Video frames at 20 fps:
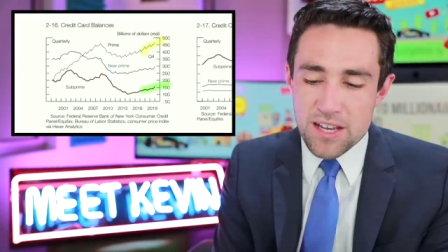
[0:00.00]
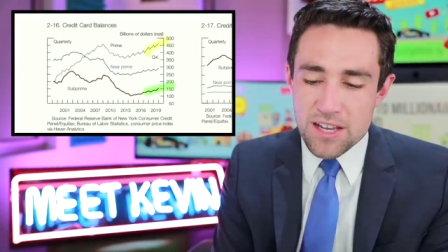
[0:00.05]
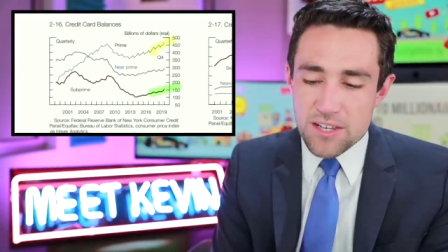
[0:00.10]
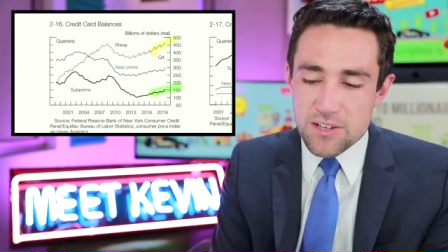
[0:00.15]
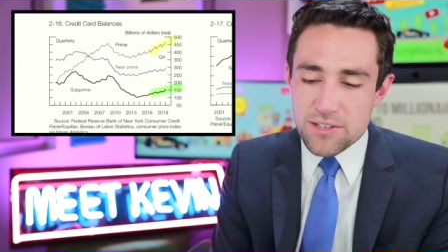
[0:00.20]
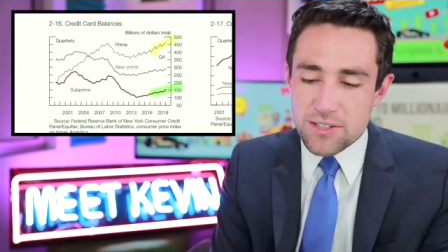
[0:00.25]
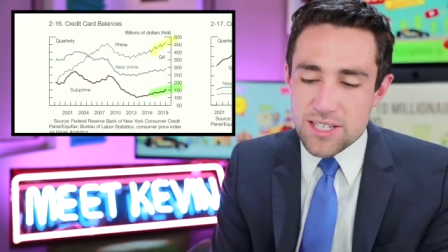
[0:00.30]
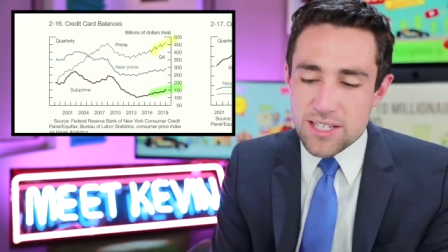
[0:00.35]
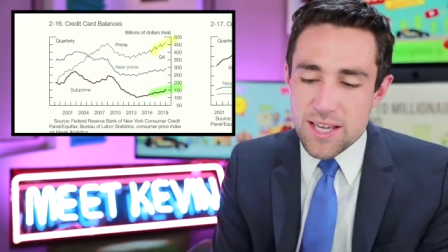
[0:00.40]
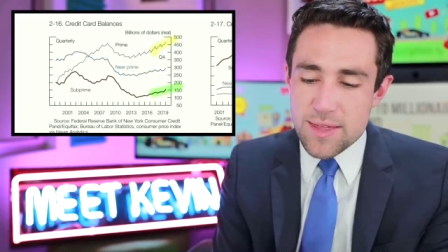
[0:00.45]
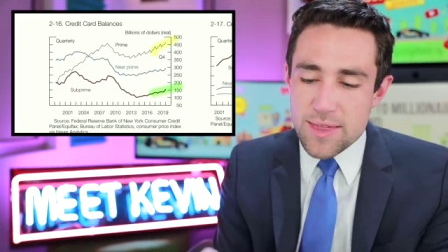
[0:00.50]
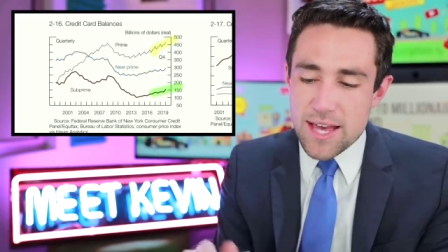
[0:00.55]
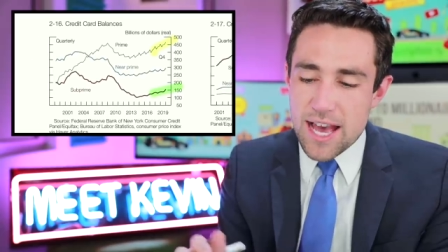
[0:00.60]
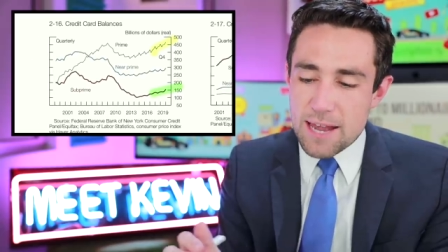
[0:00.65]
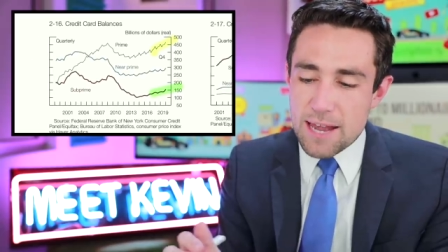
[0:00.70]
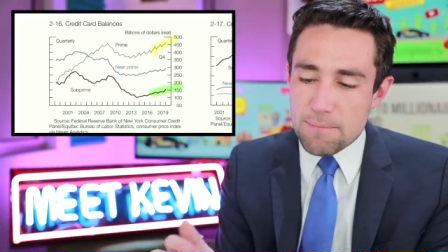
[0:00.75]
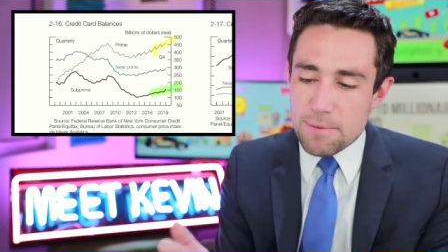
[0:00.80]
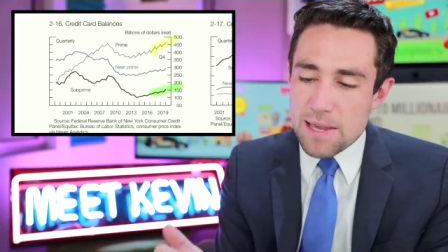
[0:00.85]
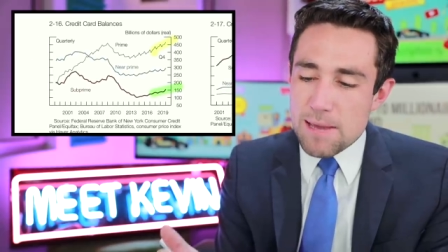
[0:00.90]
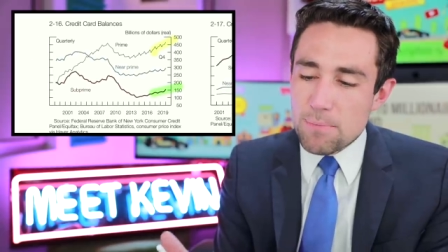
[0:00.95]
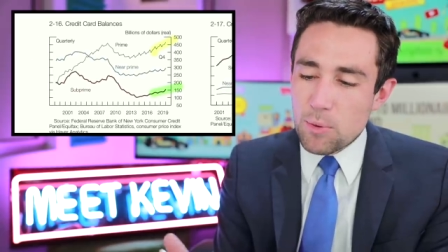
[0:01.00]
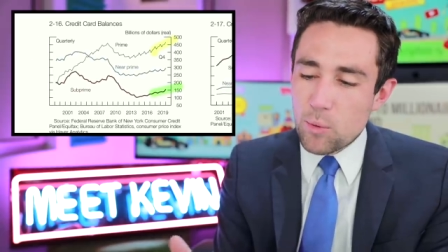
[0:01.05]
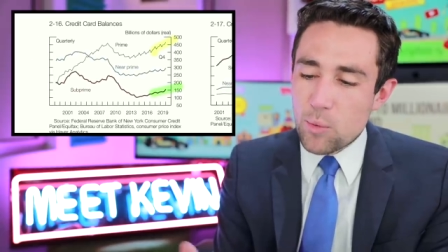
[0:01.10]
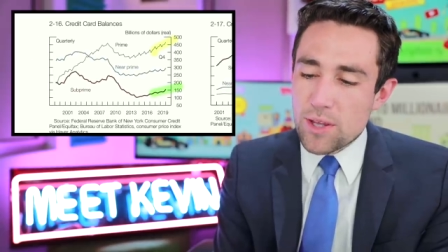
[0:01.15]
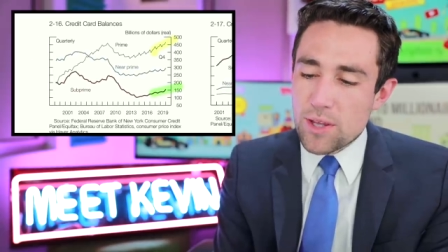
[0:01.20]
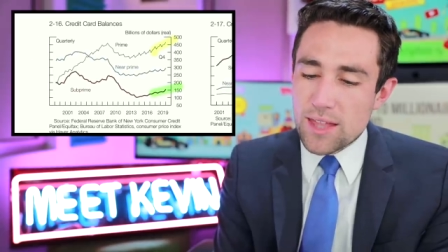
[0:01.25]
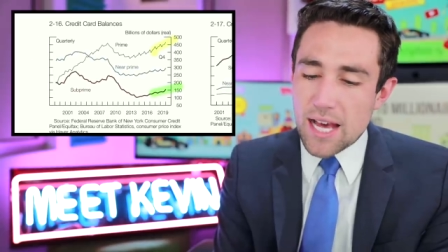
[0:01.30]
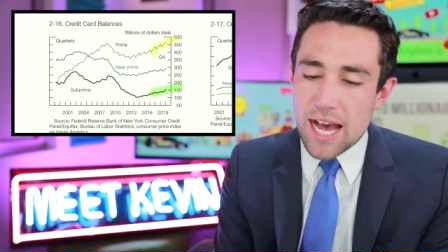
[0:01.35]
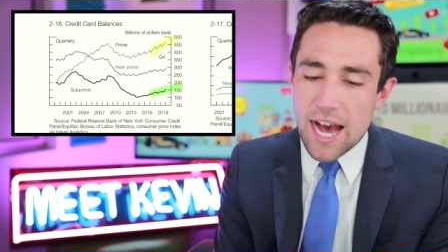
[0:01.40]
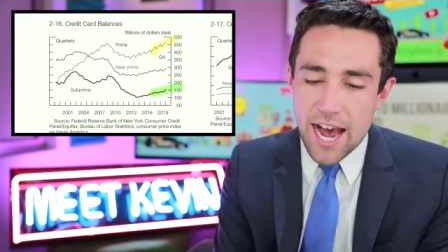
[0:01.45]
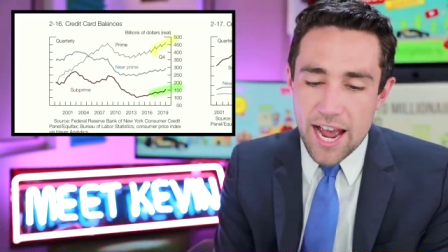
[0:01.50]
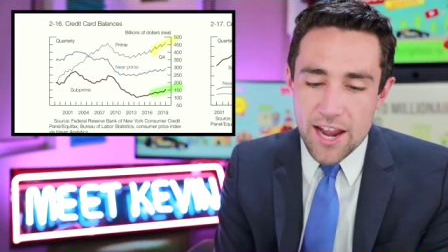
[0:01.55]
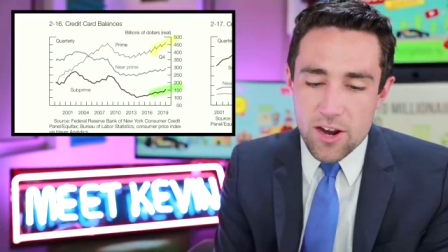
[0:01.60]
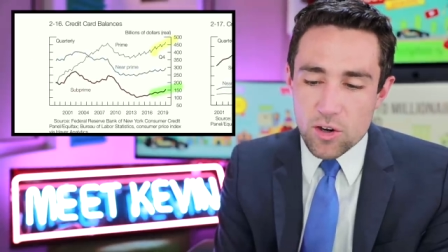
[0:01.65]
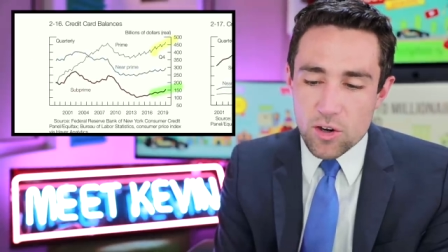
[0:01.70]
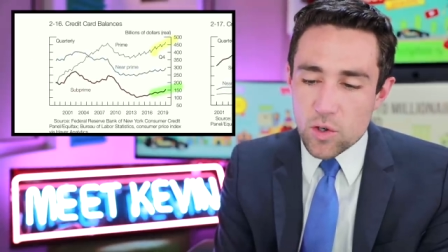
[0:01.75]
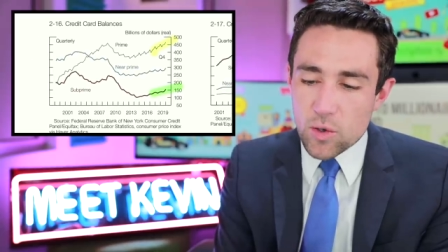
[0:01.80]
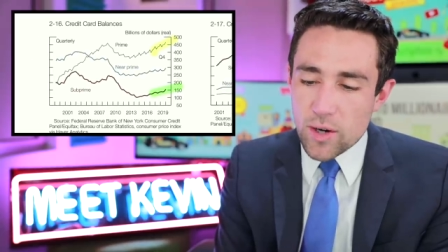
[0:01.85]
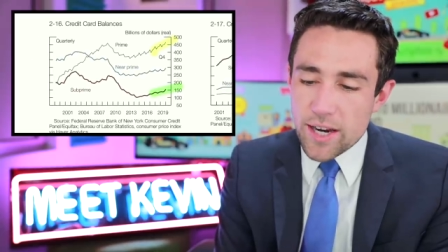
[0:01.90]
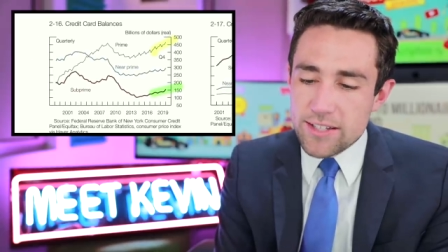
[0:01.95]
you see that people with
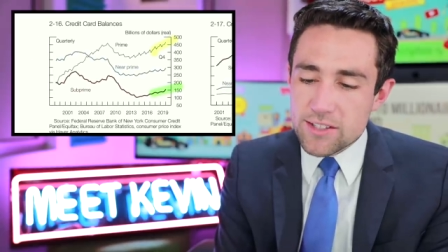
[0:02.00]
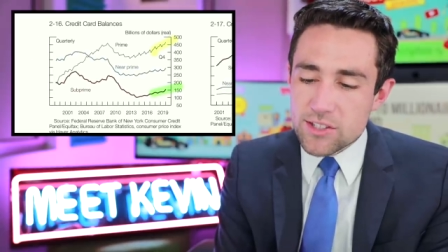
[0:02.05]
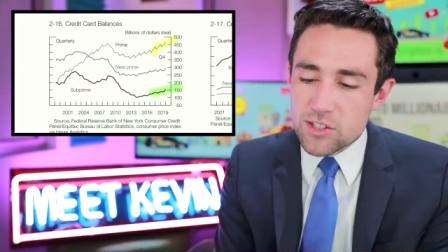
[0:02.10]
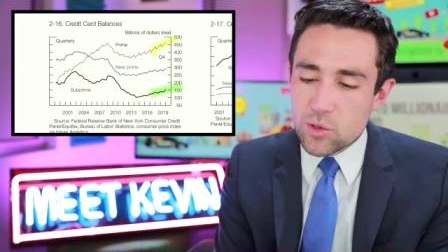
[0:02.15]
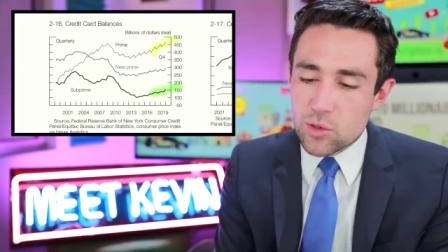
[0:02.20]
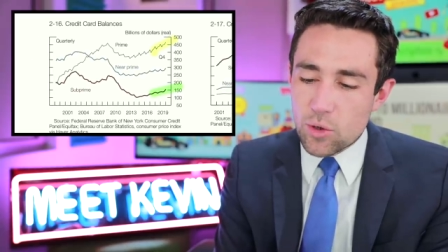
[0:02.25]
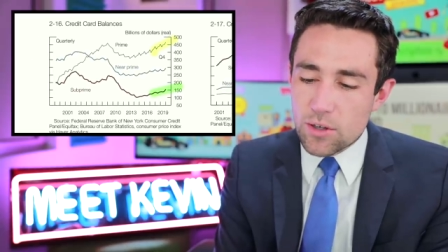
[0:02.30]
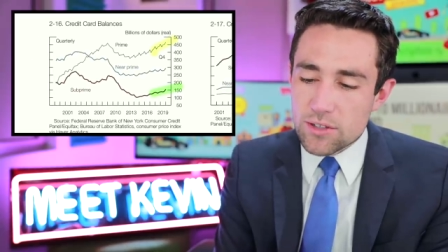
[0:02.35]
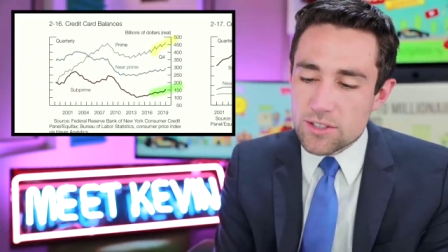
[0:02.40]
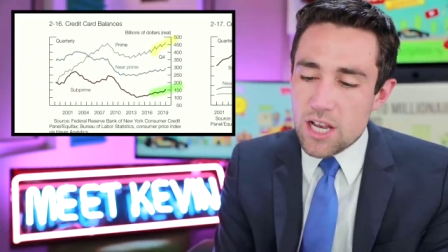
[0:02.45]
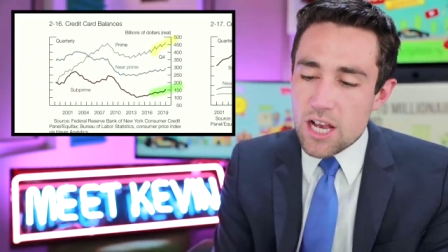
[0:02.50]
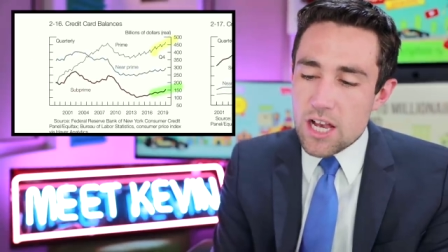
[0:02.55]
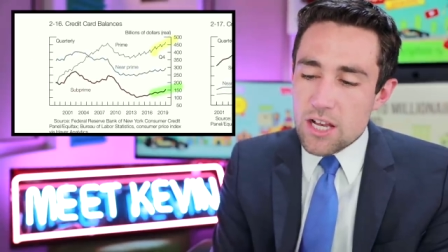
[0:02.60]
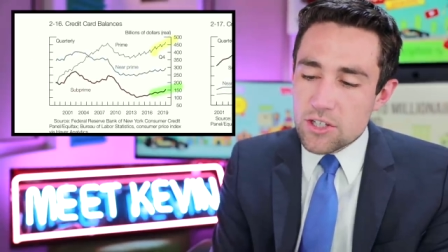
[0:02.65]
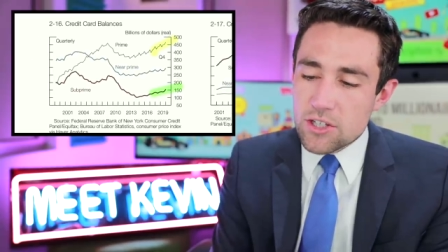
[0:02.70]
higher credit scores